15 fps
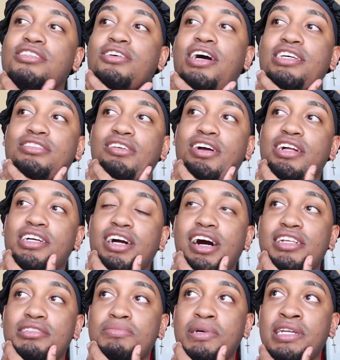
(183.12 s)
So I started
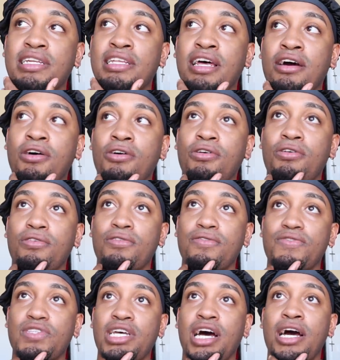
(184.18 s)
contemplating that whole
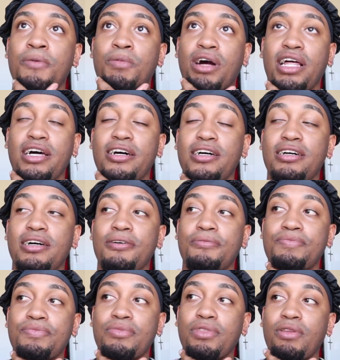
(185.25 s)
time while
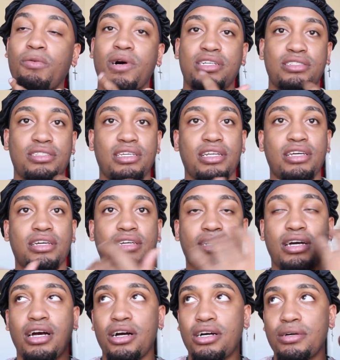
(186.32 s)
um, while sitting
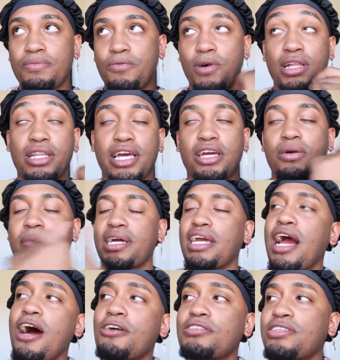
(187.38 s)
um, while laying on my
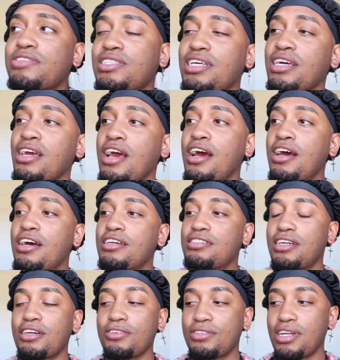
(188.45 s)
couch. I was like,
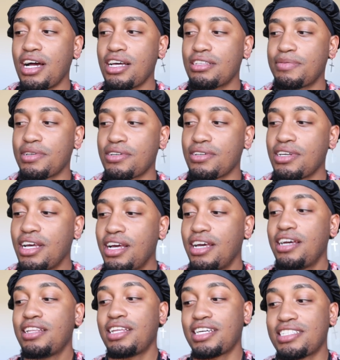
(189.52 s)
should I go to the hospital?
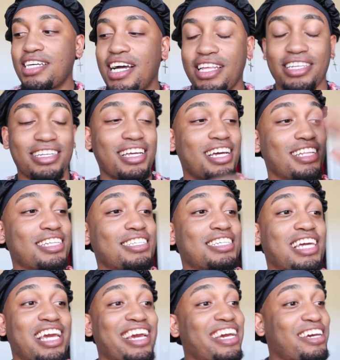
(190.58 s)
Like Tylan, this
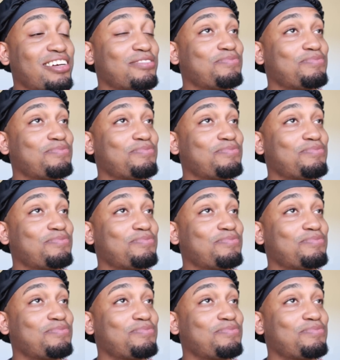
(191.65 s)
can't